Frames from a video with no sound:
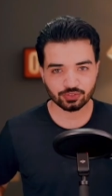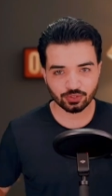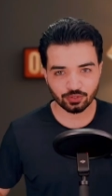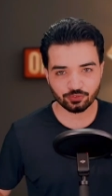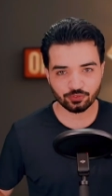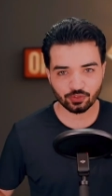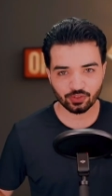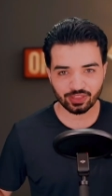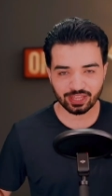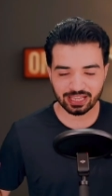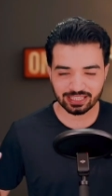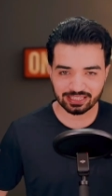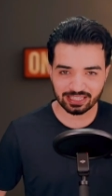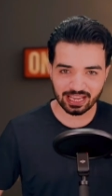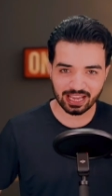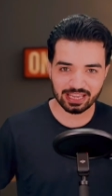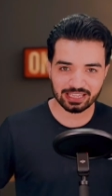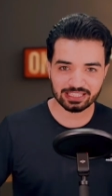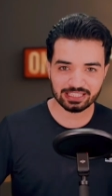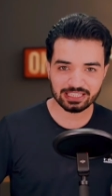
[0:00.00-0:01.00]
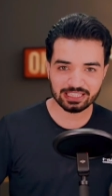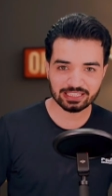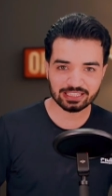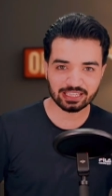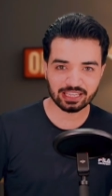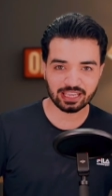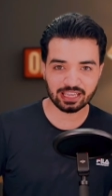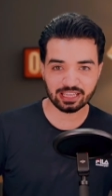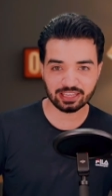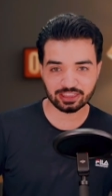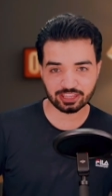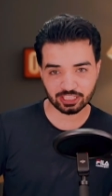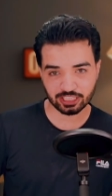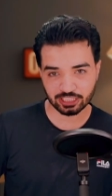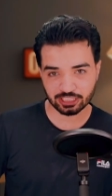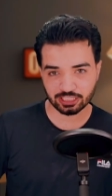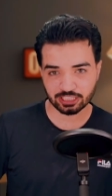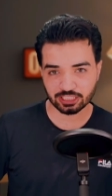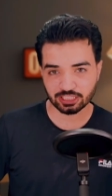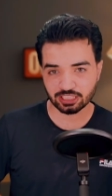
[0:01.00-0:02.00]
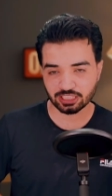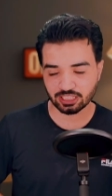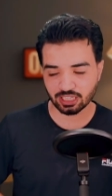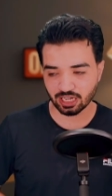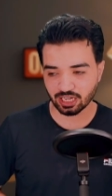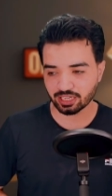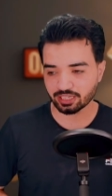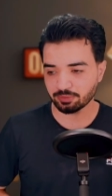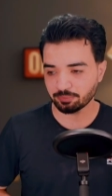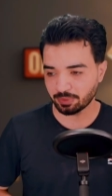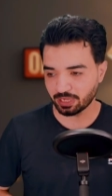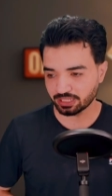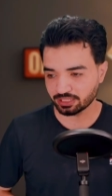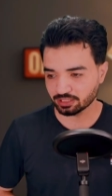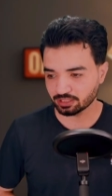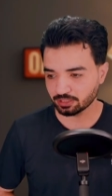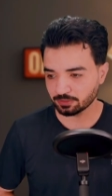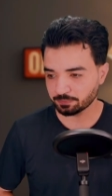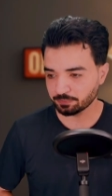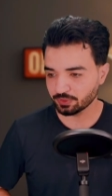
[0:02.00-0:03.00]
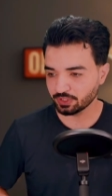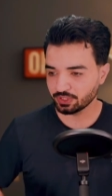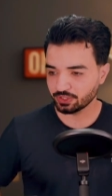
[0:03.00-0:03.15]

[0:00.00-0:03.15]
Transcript: So for that, I need a 3D gun model.